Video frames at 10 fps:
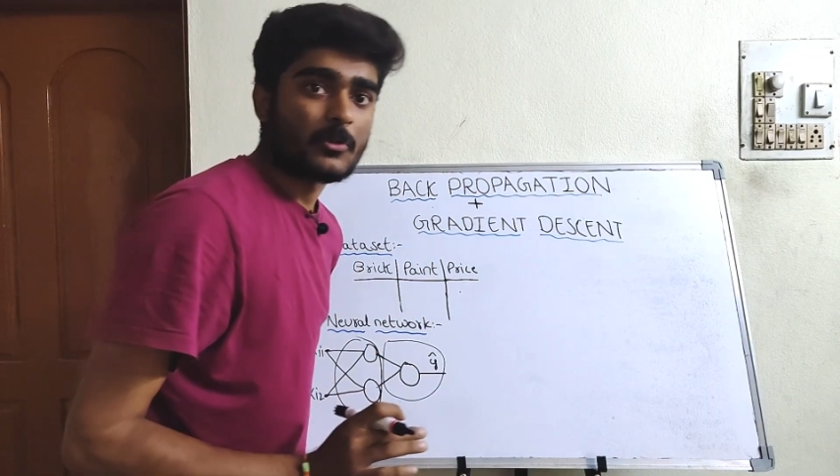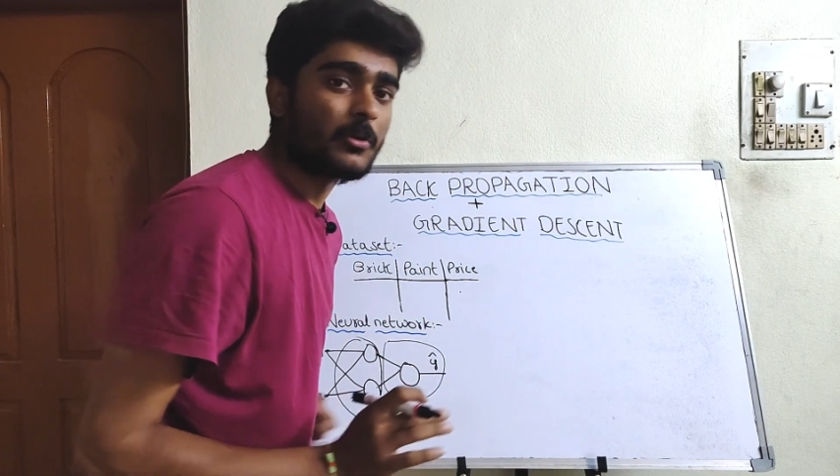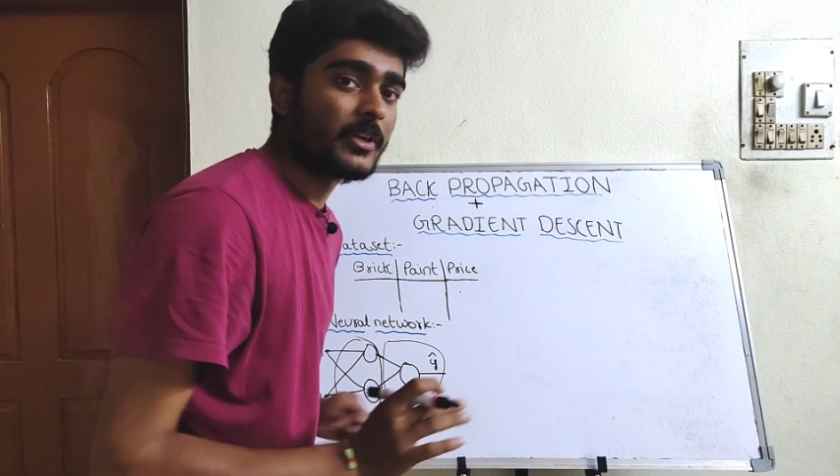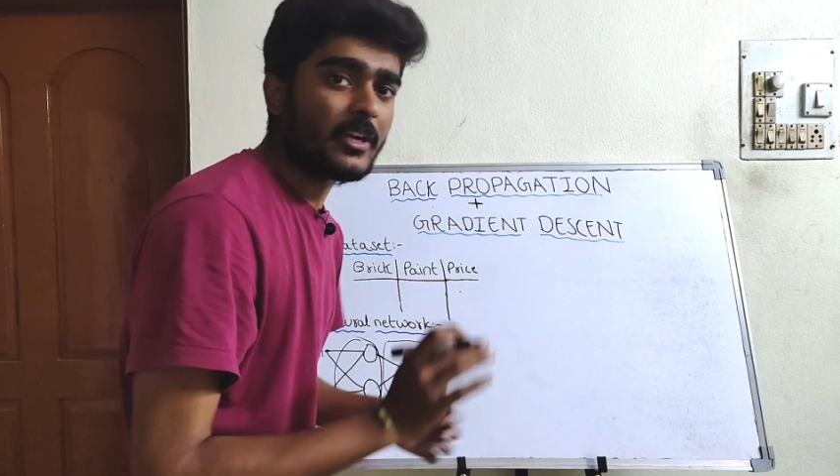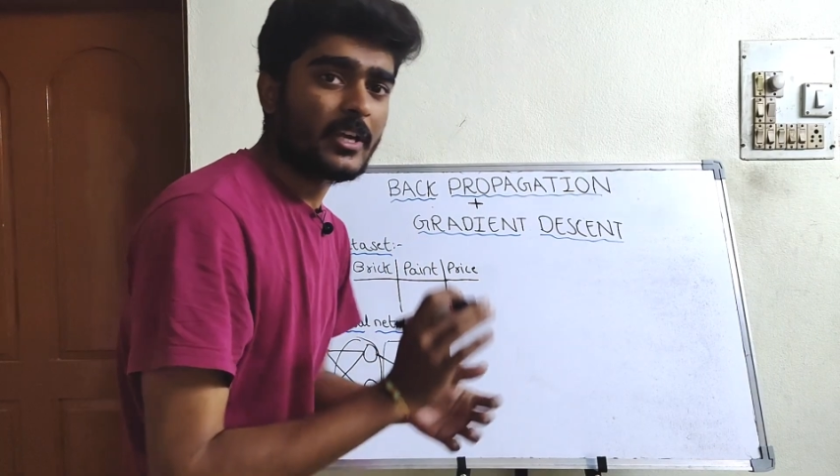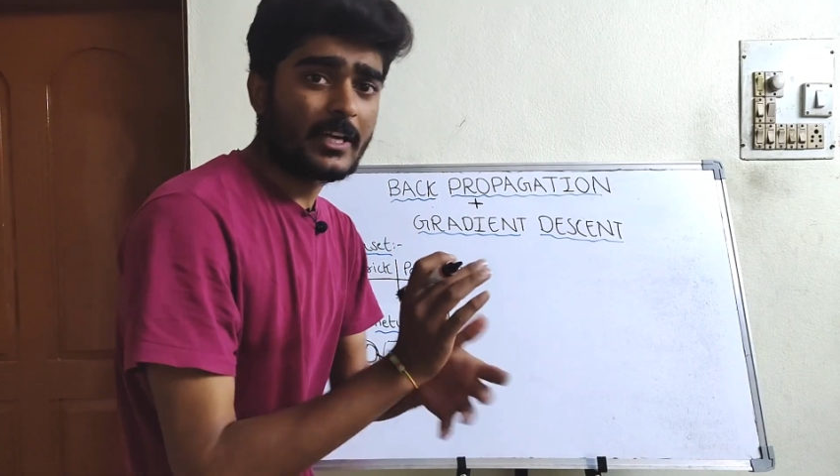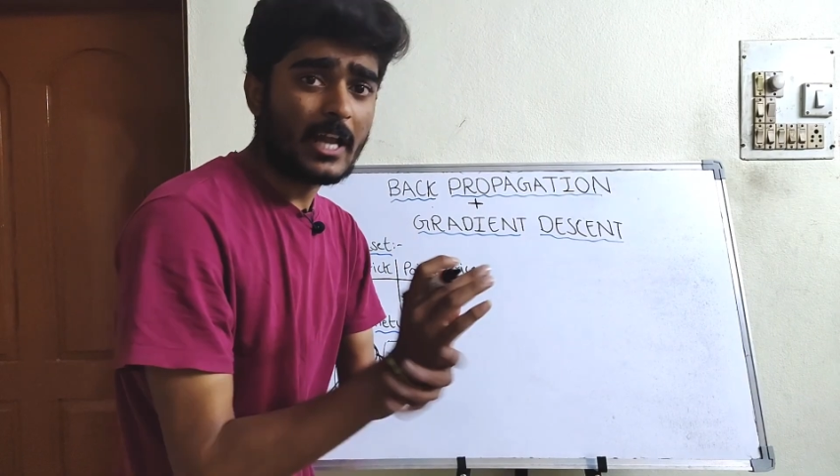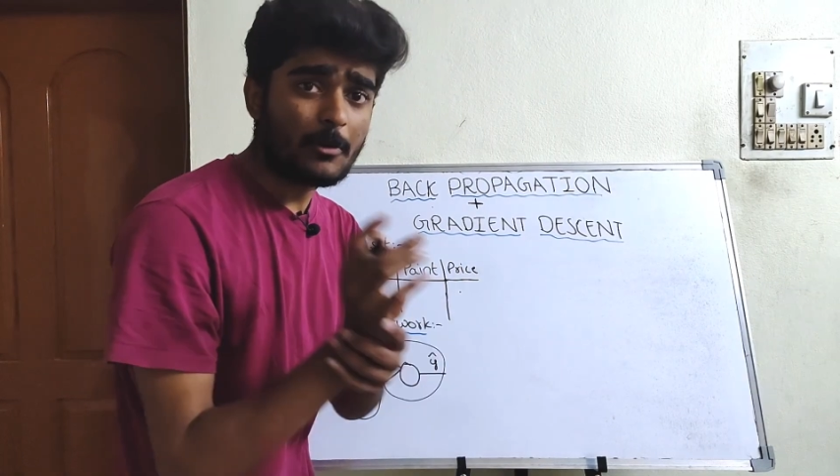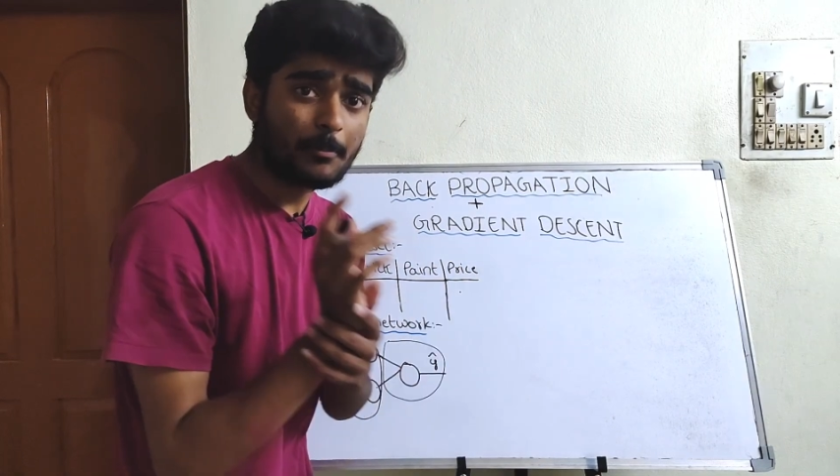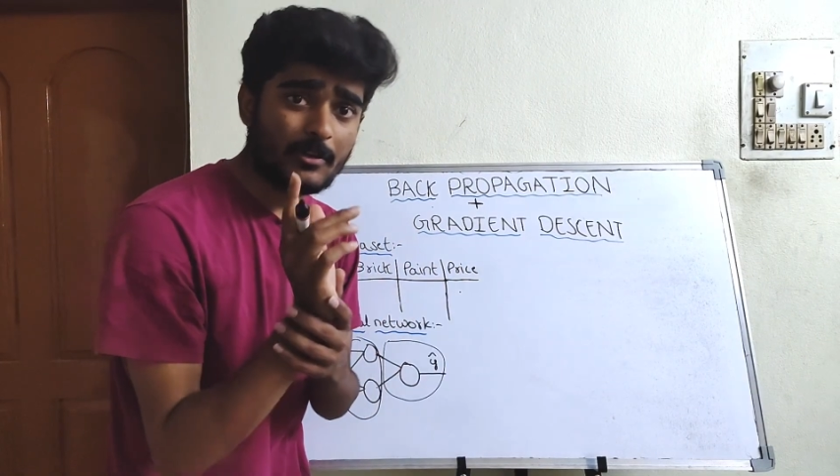Okay, in
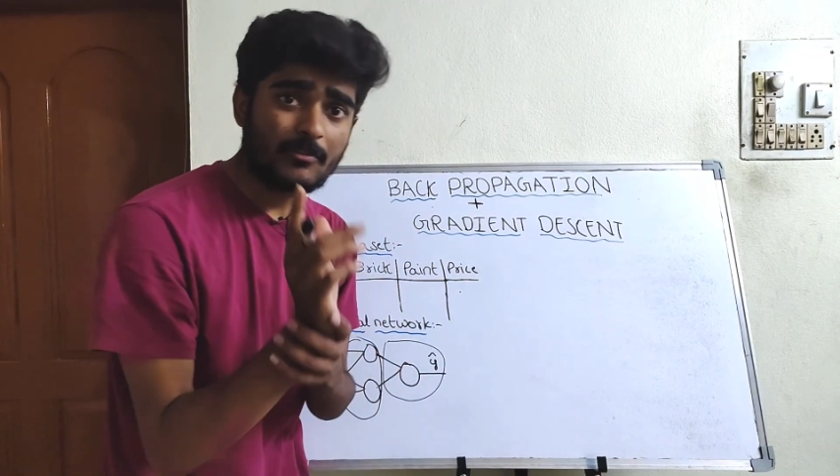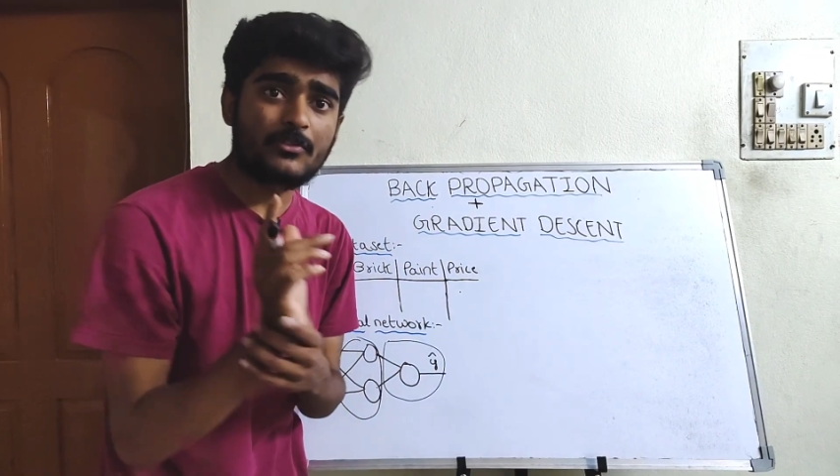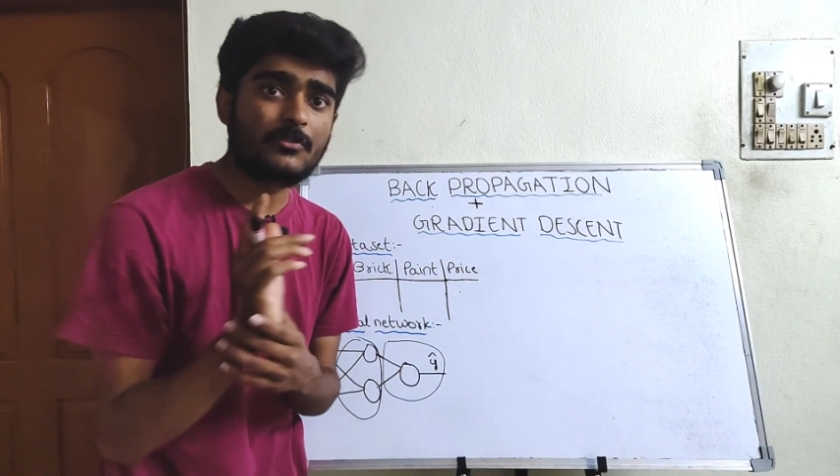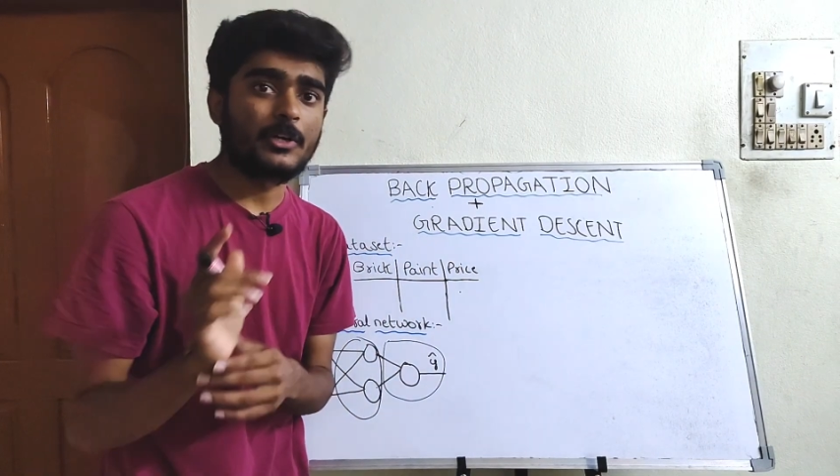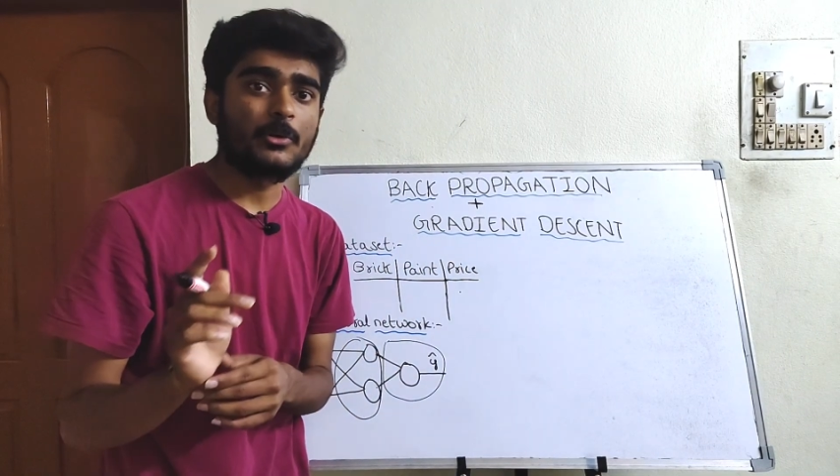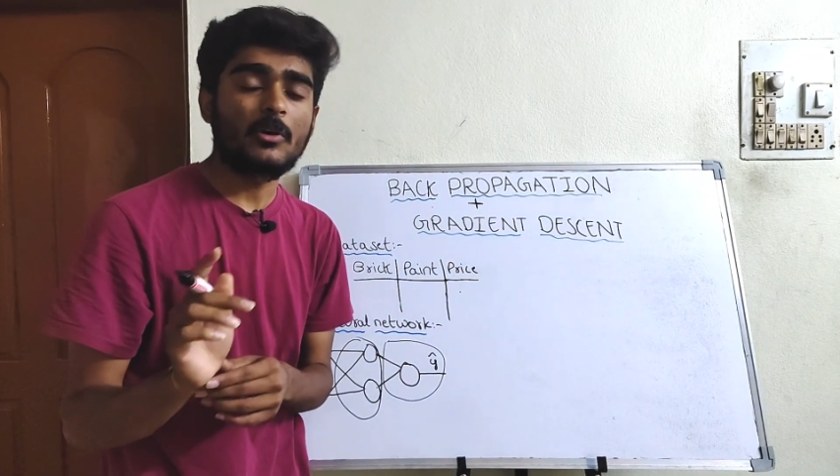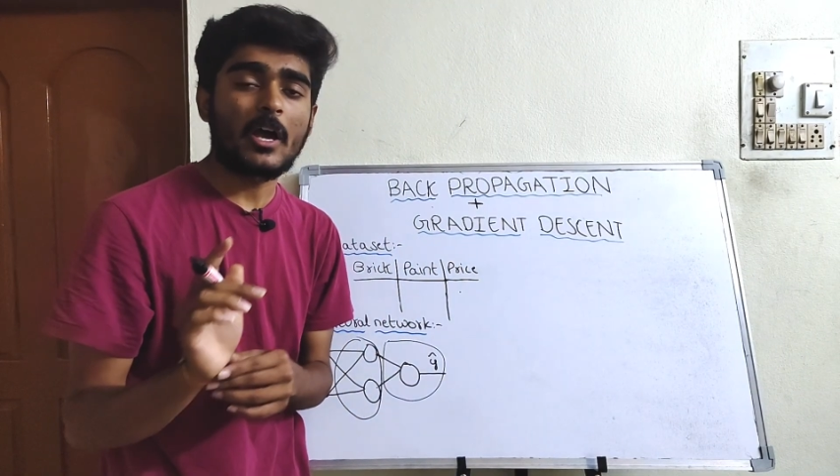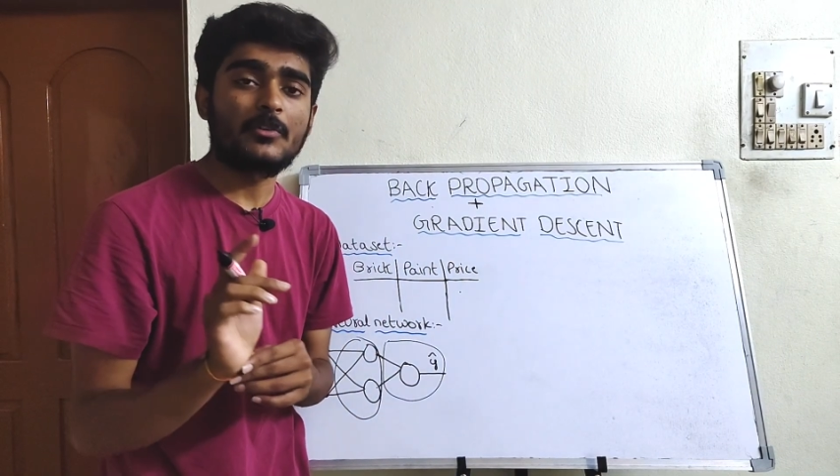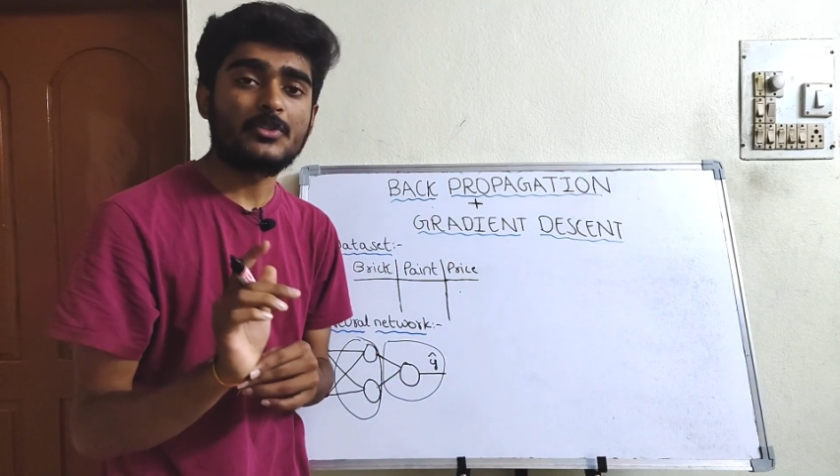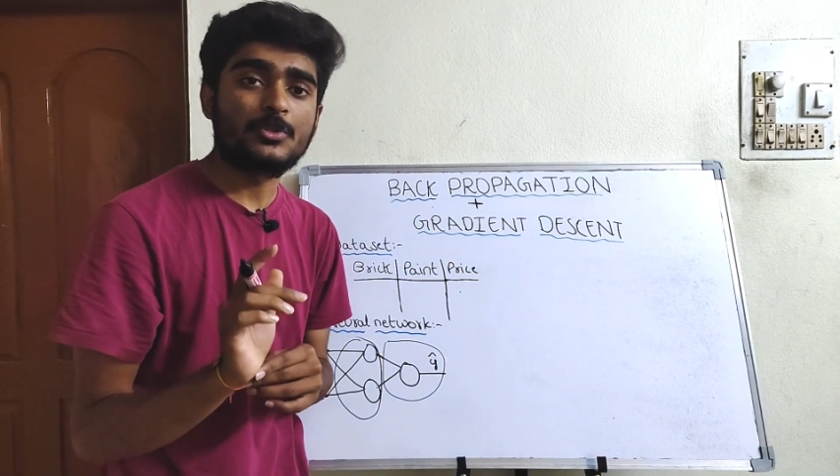our previous video,
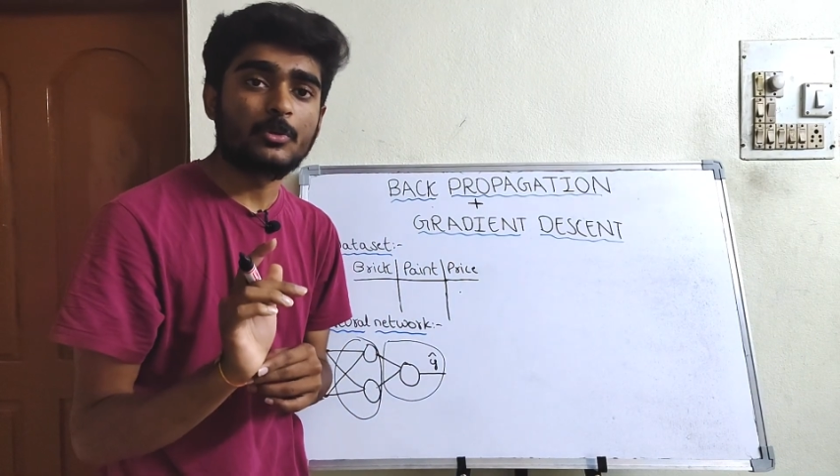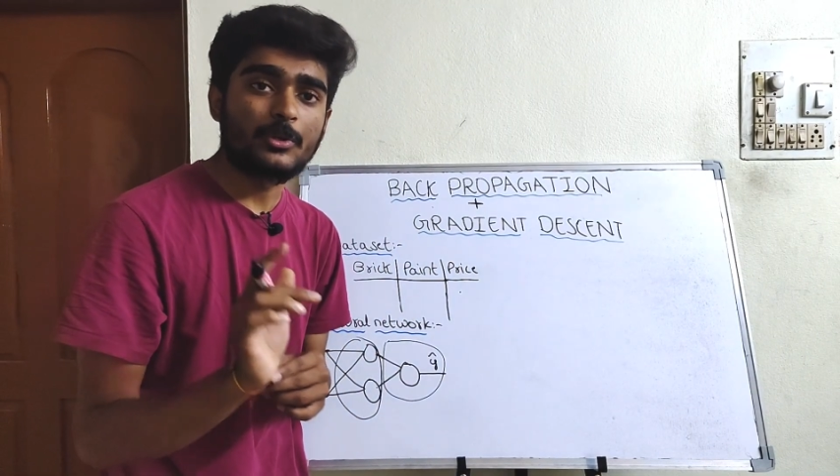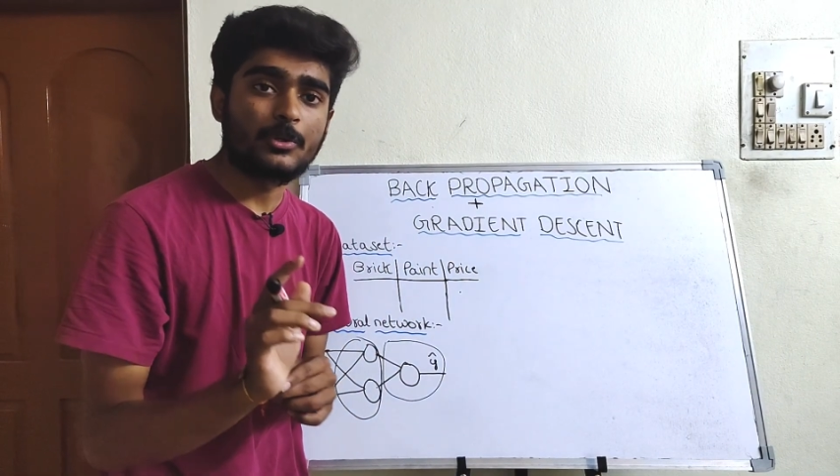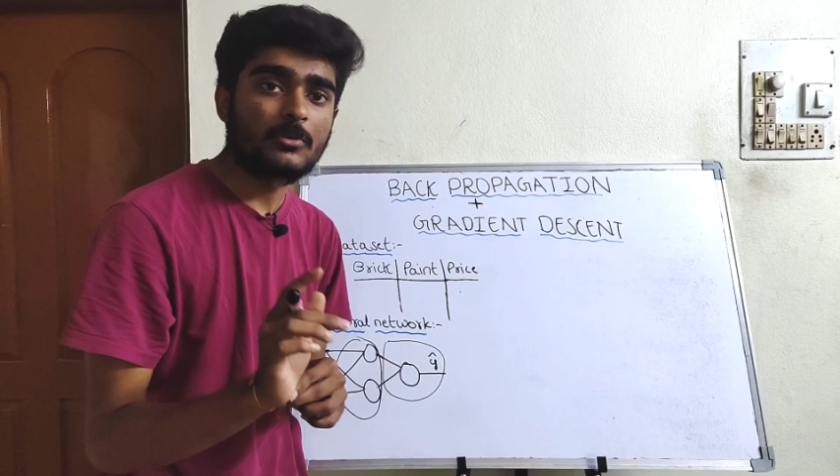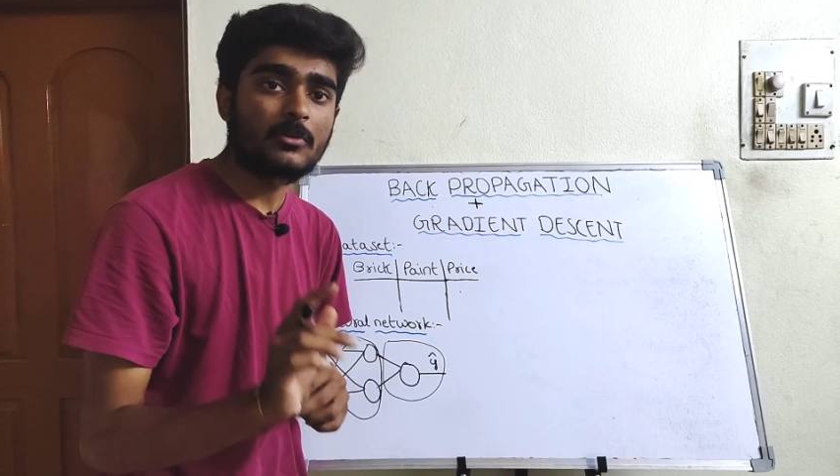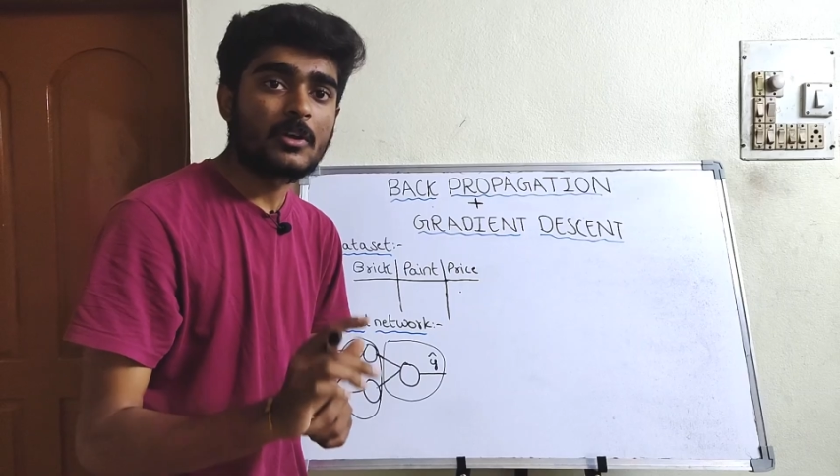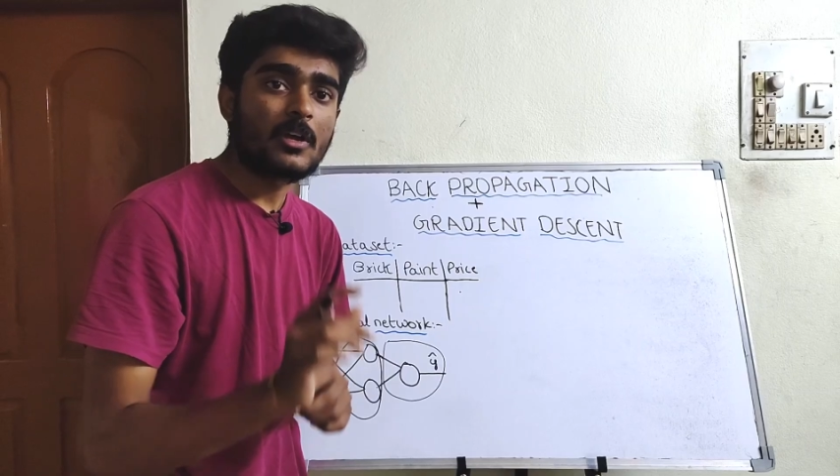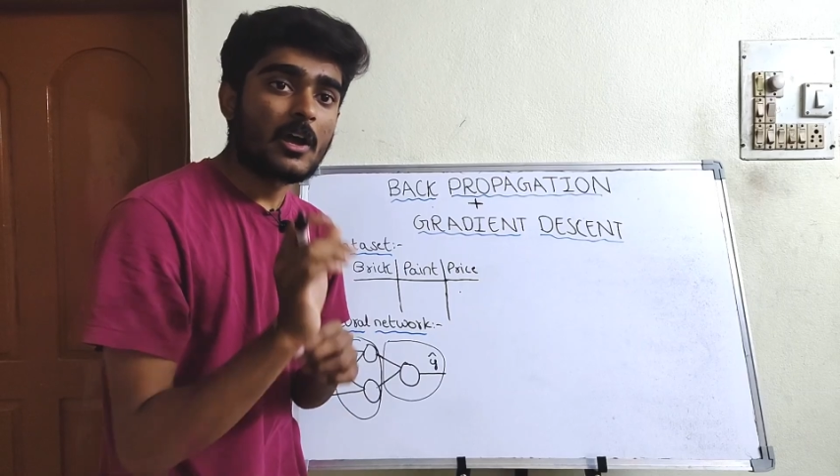I have shown you